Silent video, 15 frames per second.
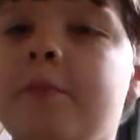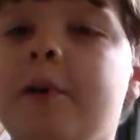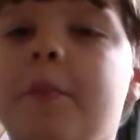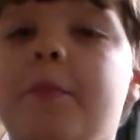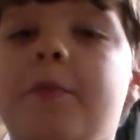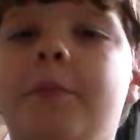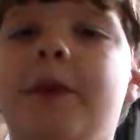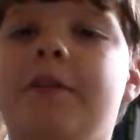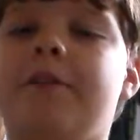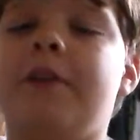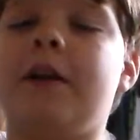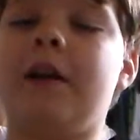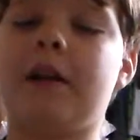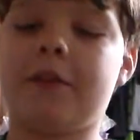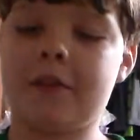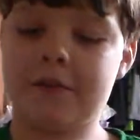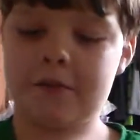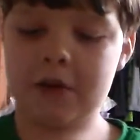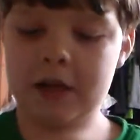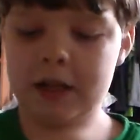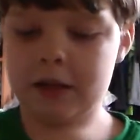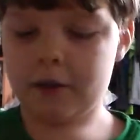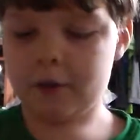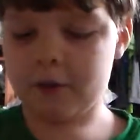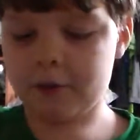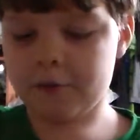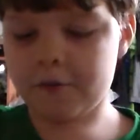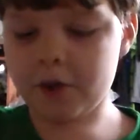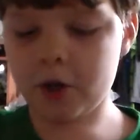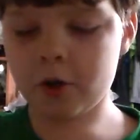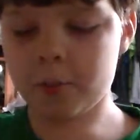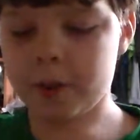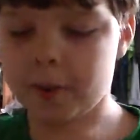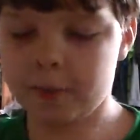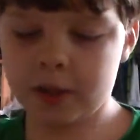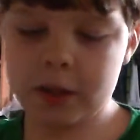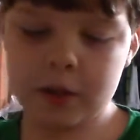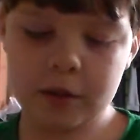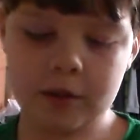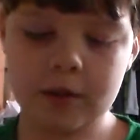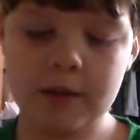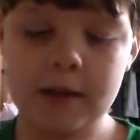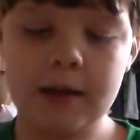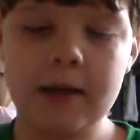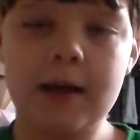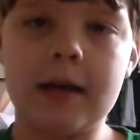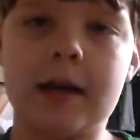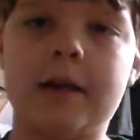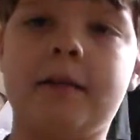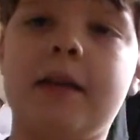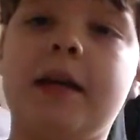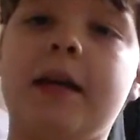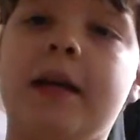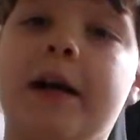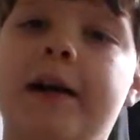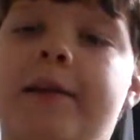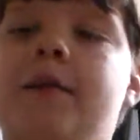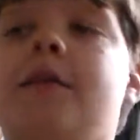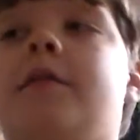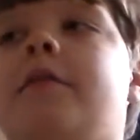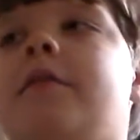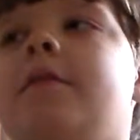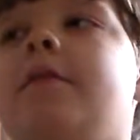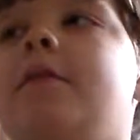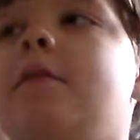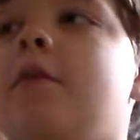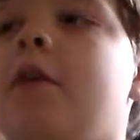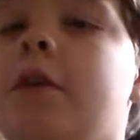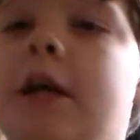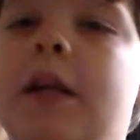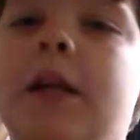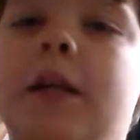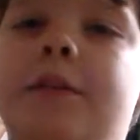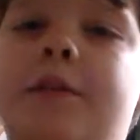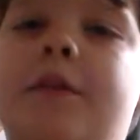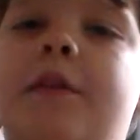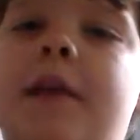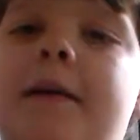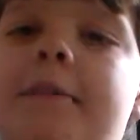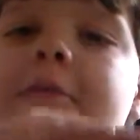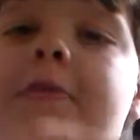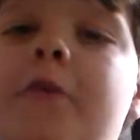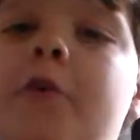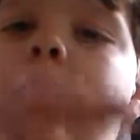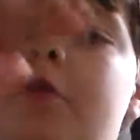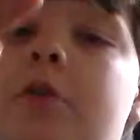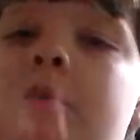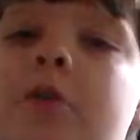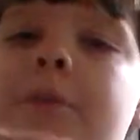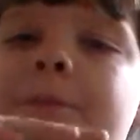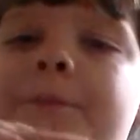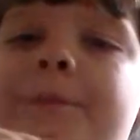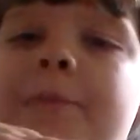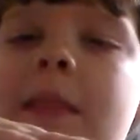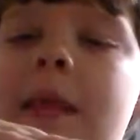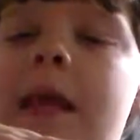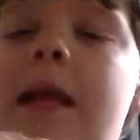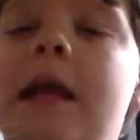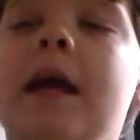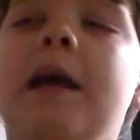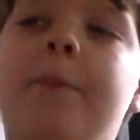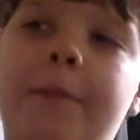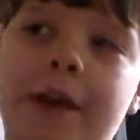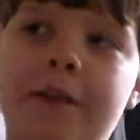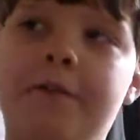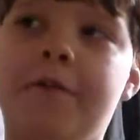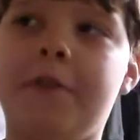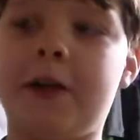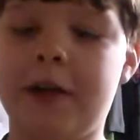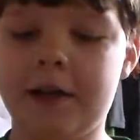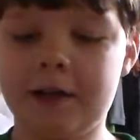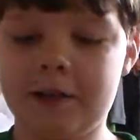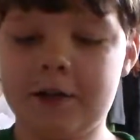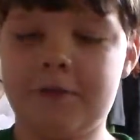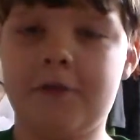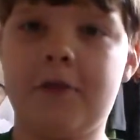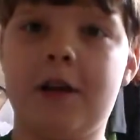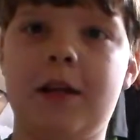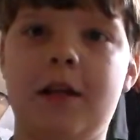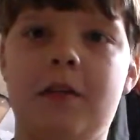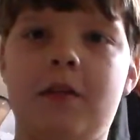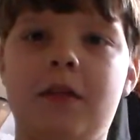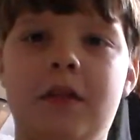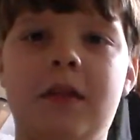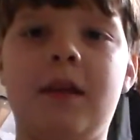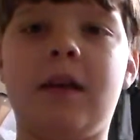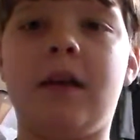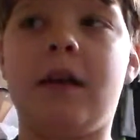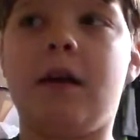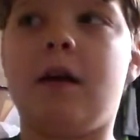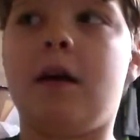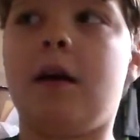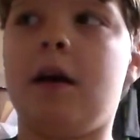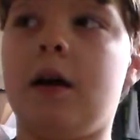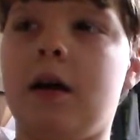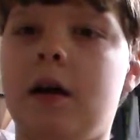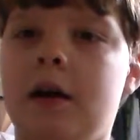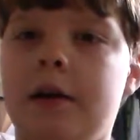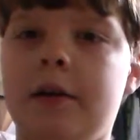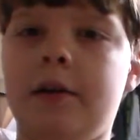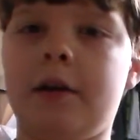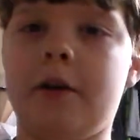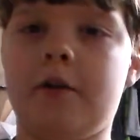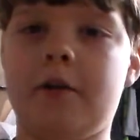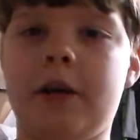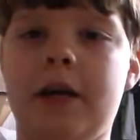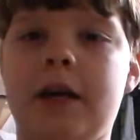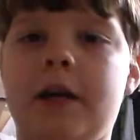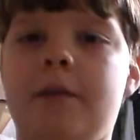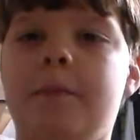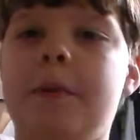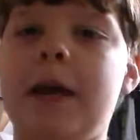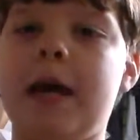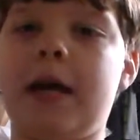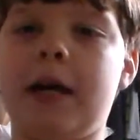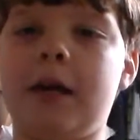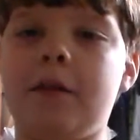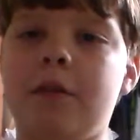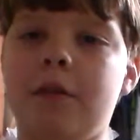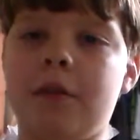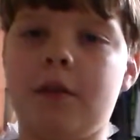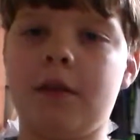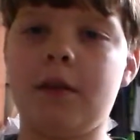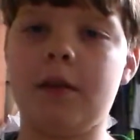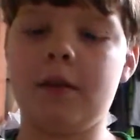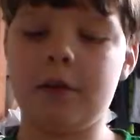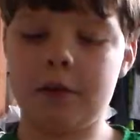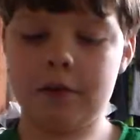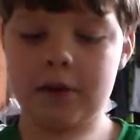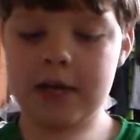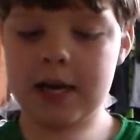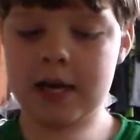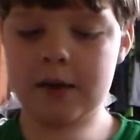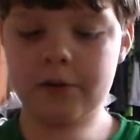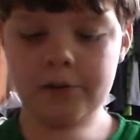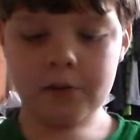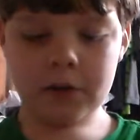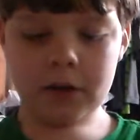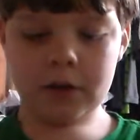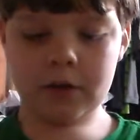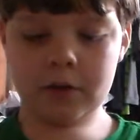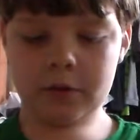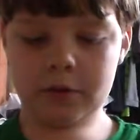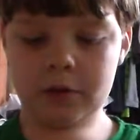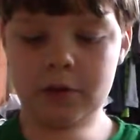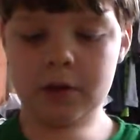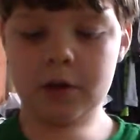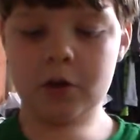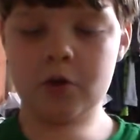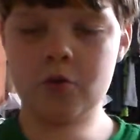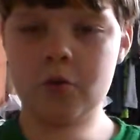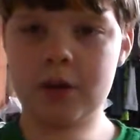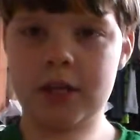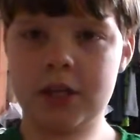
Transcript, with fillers: remember my Friday at Freddy's finger puppets. And then I took it a step further and made Financer for these uh, little handbags. So now you have the new